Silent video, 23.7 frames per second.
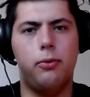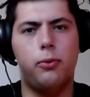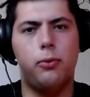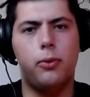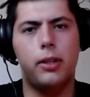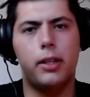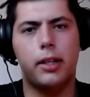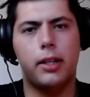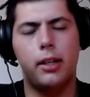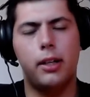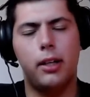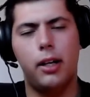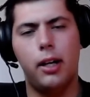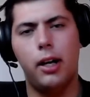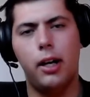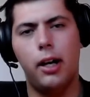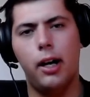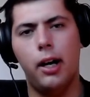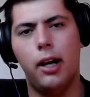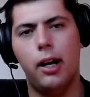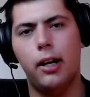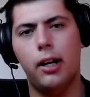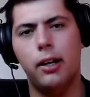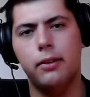we're gonna
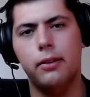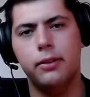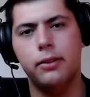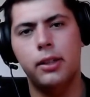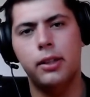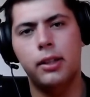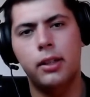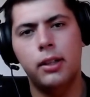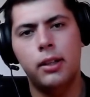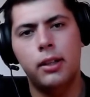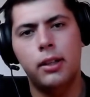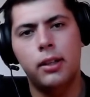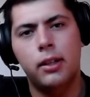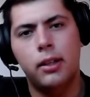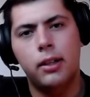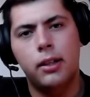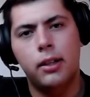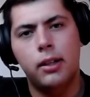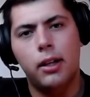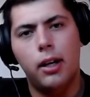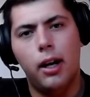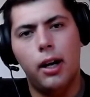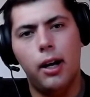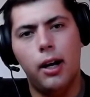have
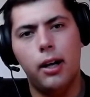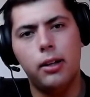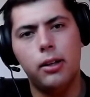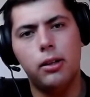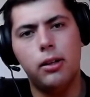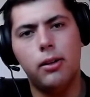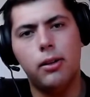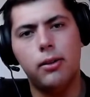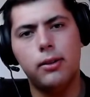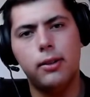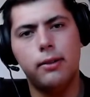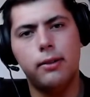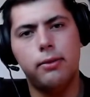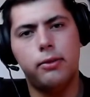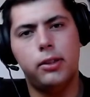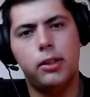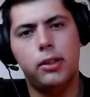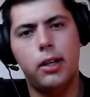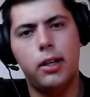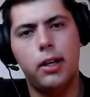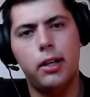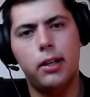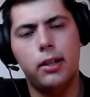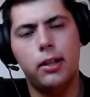a lot of
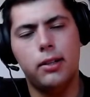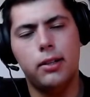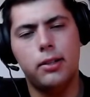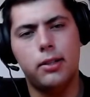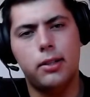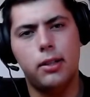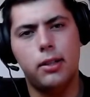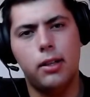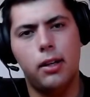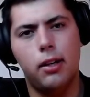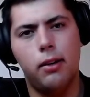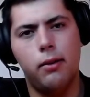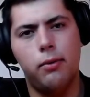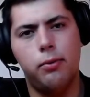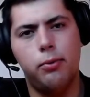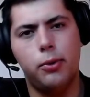trading stuff,